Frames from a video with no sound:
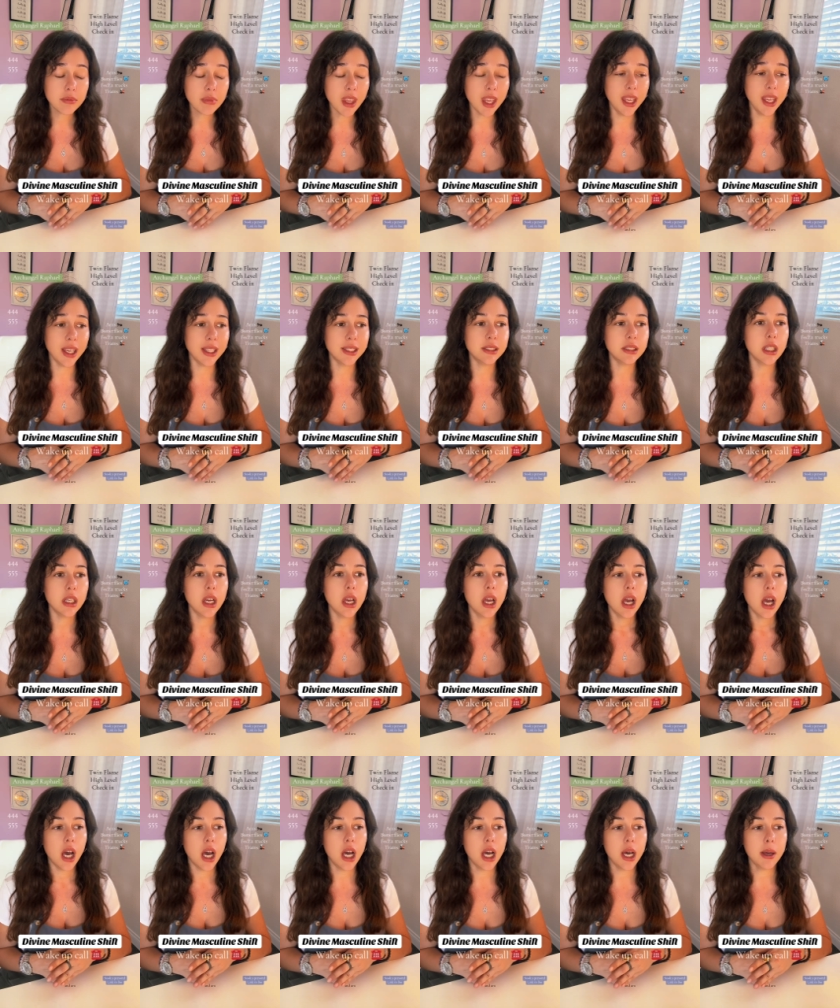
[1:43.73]
And
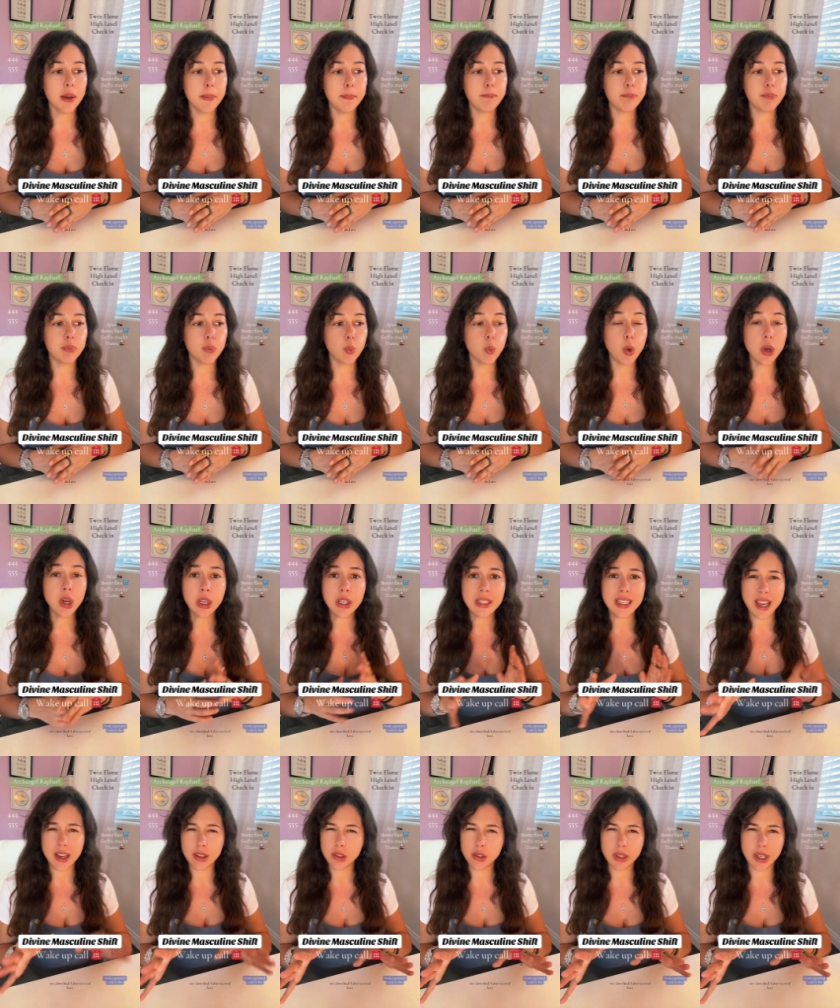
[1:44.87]
one
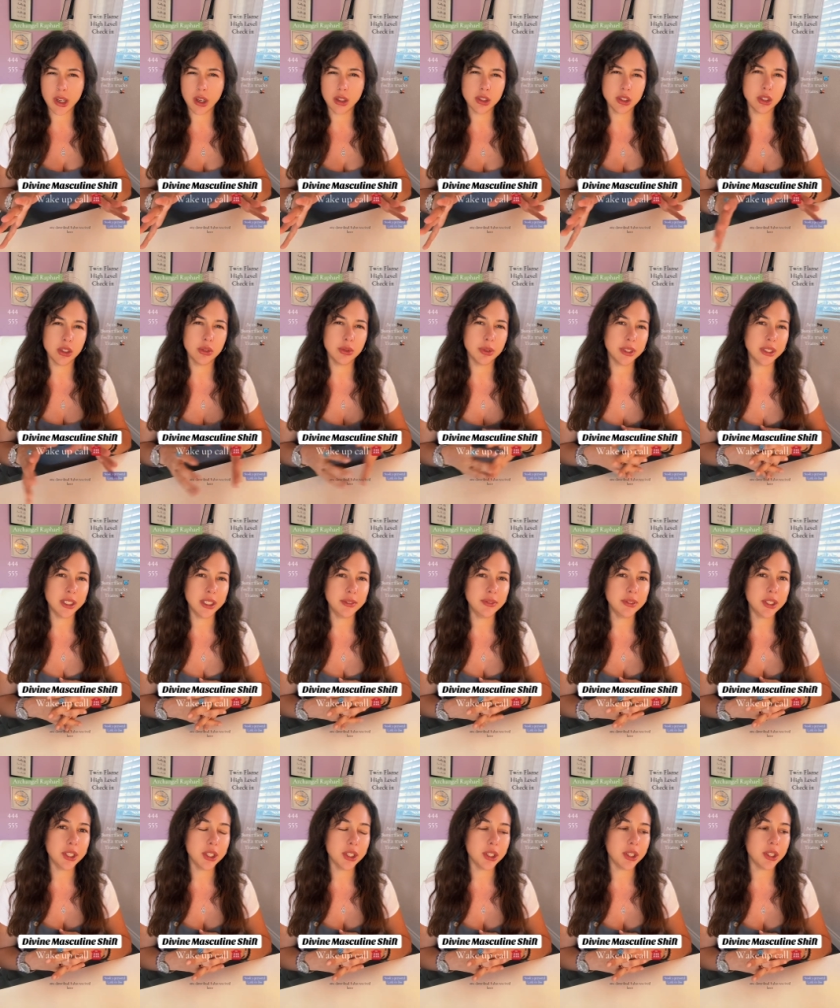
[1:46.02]
download I also received
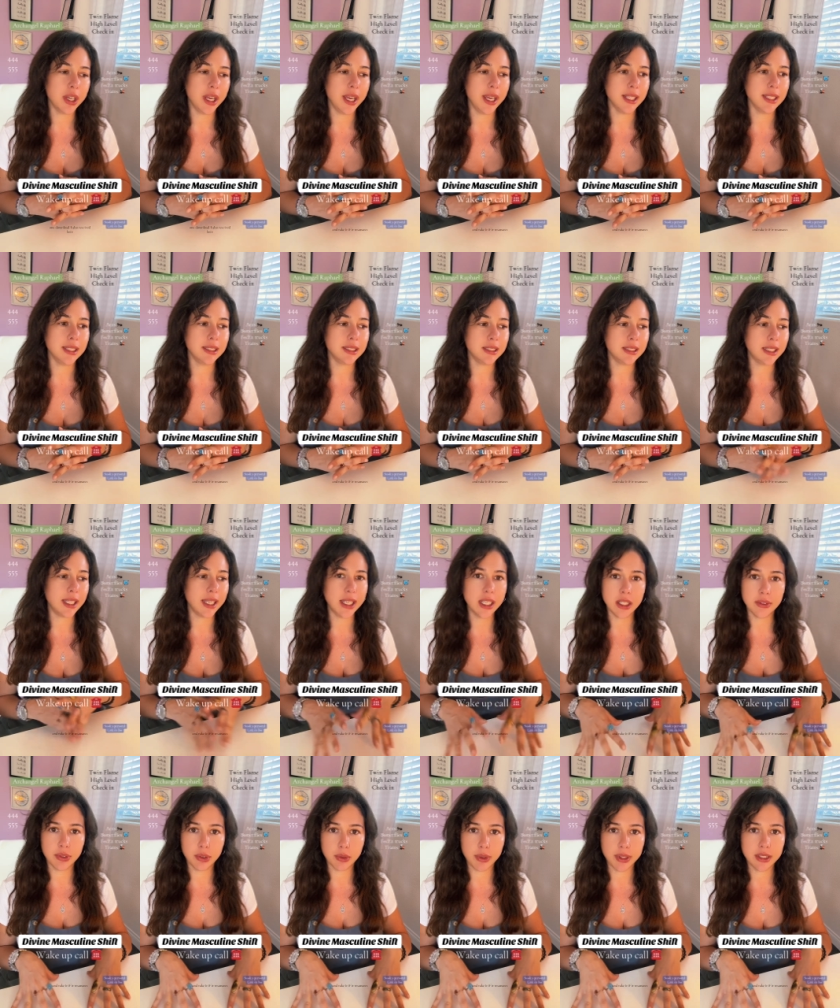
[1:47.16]
here, and take it
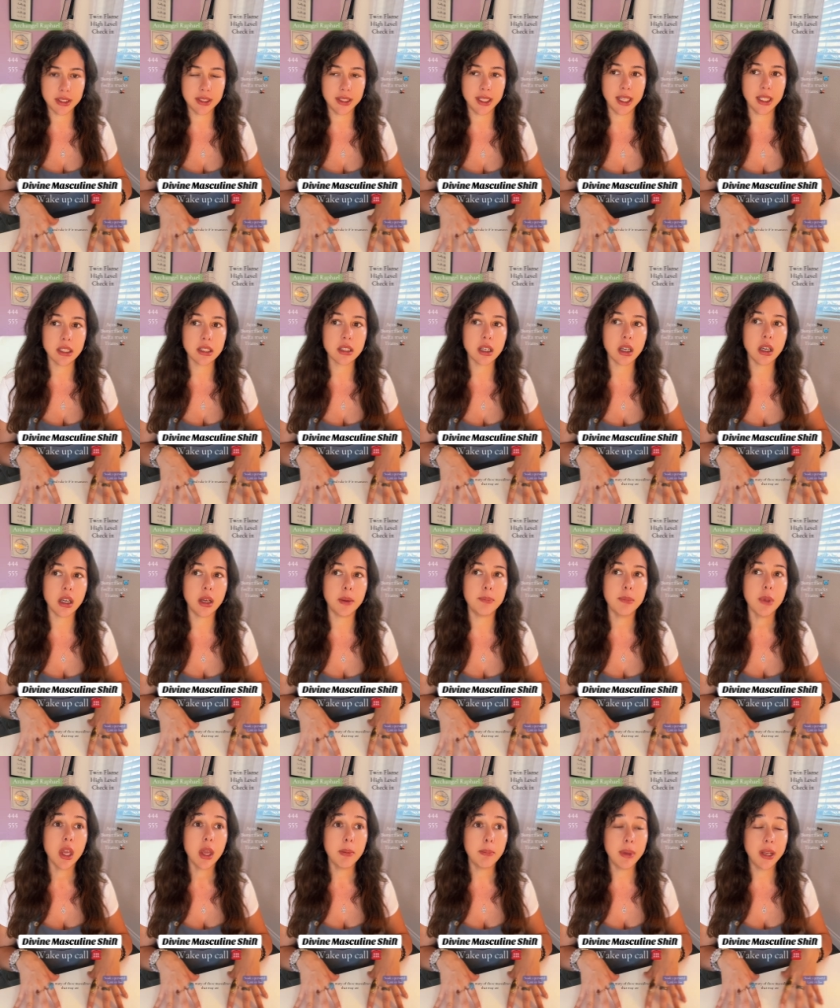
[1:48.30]
if it resonates,
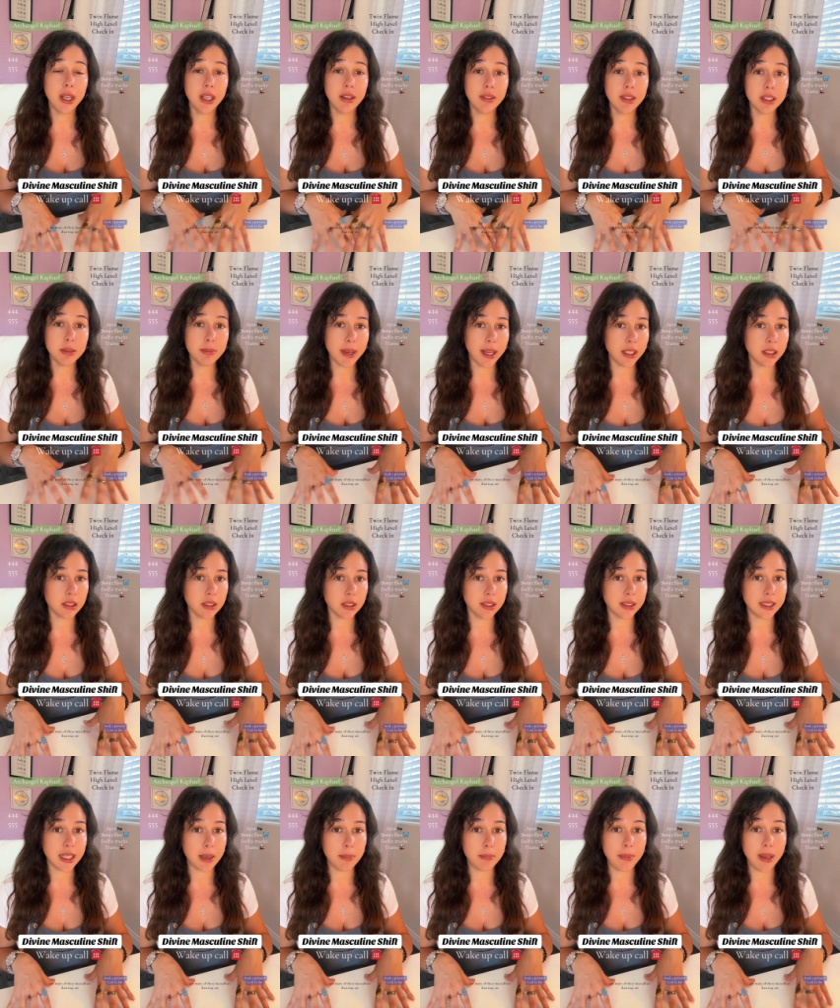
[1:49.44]
many of these masculines
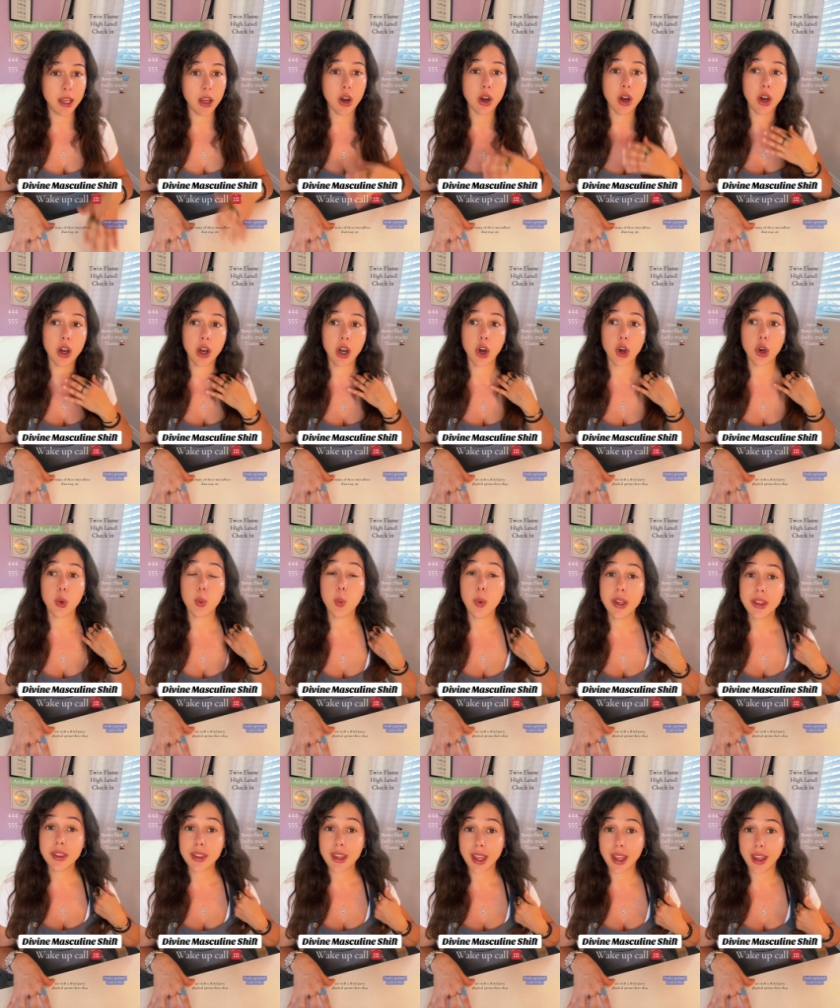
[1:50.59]
that are
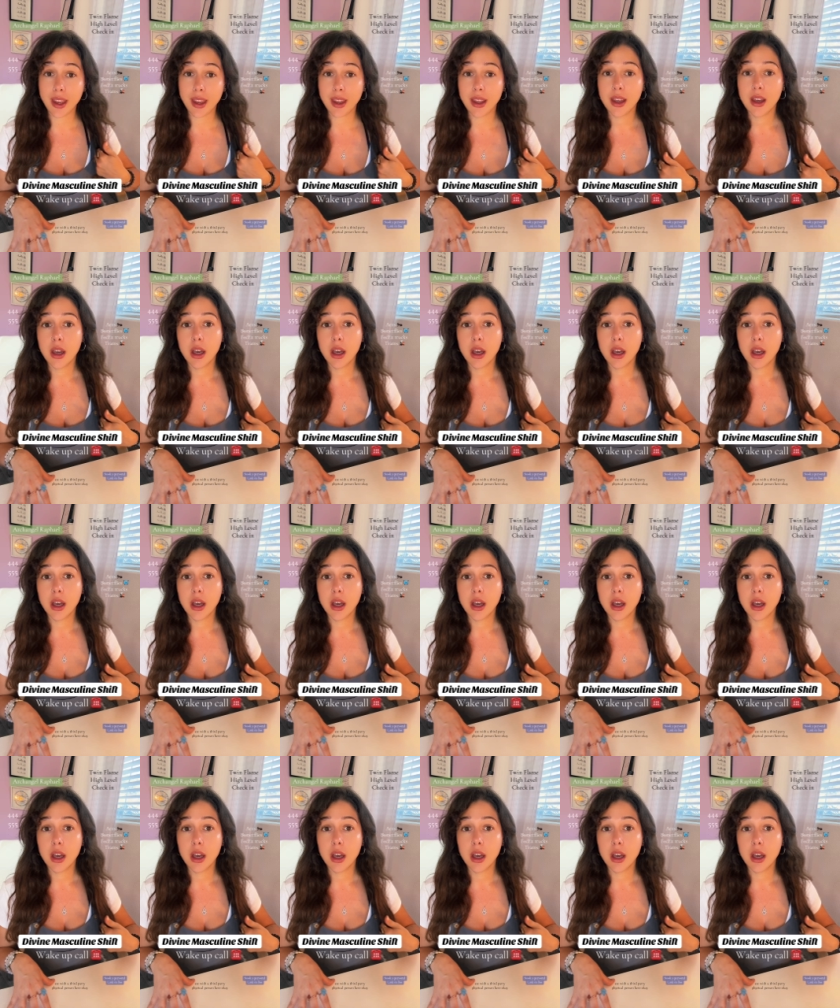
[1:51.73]
with a